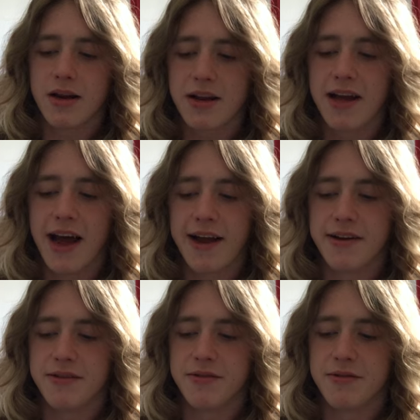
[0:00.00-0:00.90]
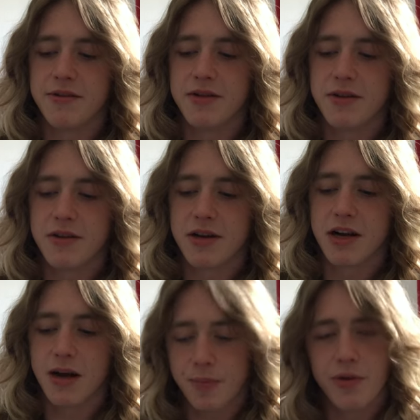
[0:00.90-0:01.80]
can
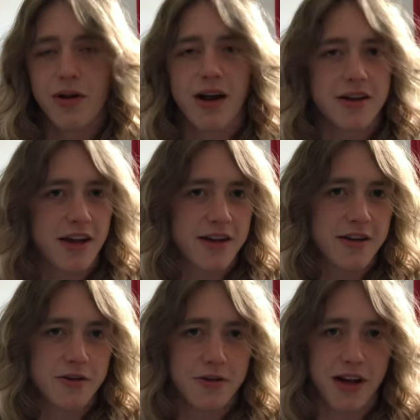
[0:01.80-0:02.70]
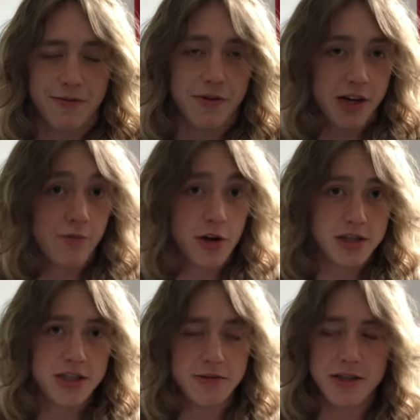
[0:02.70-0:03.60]
apply that to your life, like I
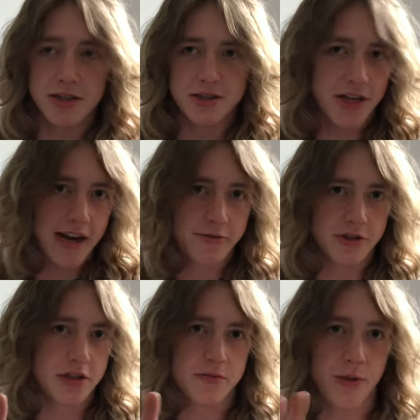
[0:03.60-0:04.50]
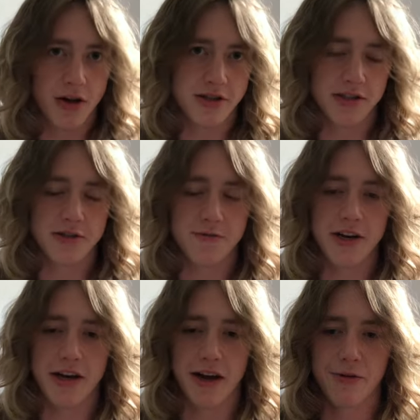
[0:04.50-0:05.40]
want you to genuinely just pause this
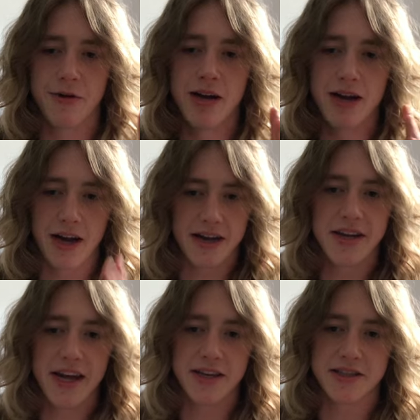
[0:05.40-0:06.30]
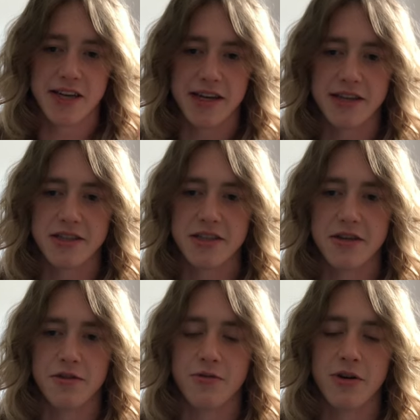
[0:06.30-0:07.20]
video and take a second
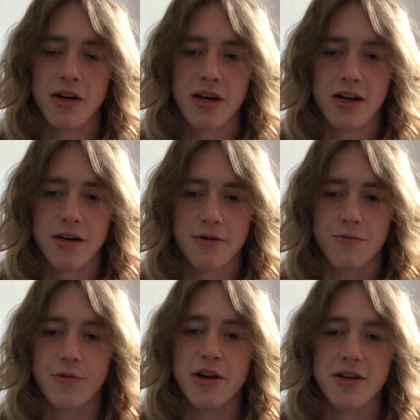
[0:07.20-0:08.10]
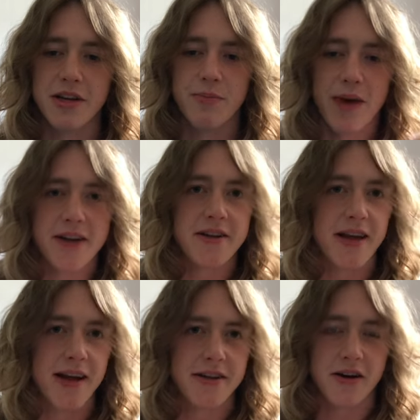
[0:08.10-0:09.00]
to really
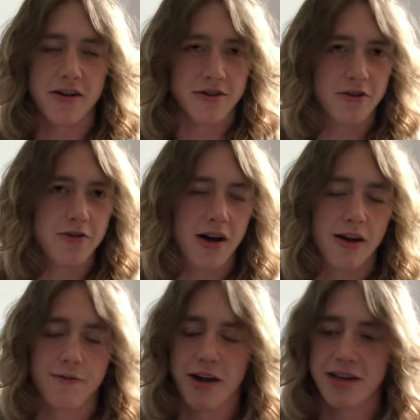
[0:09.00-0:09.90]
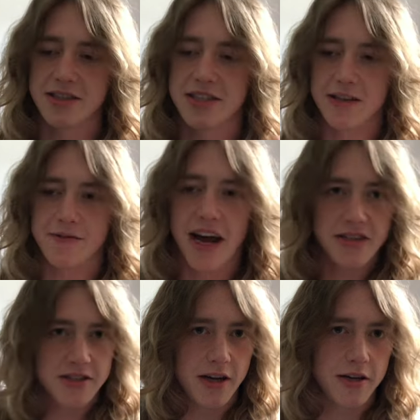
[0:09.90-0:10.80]
meditate on your life and see if that
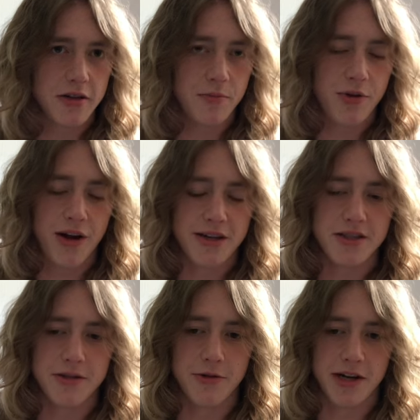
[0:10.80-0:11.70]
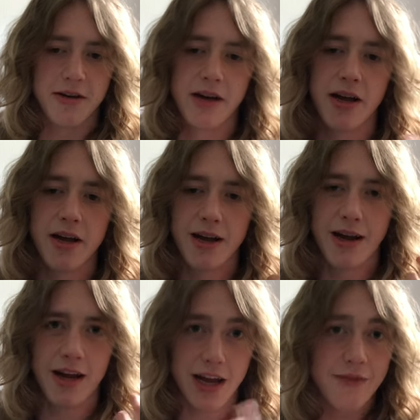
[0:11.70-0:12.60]
cycle applies to it.
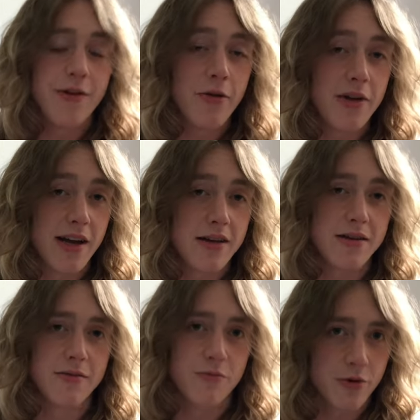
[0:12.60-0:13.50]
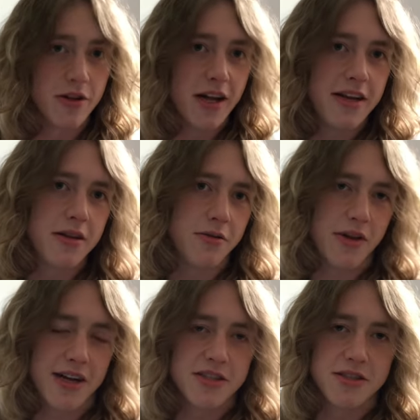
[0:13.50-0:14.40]
If you can relate to
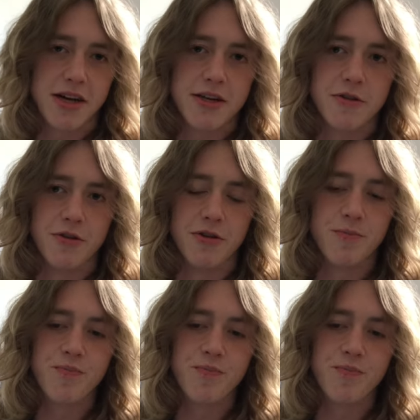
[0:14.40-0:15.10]
that cycle,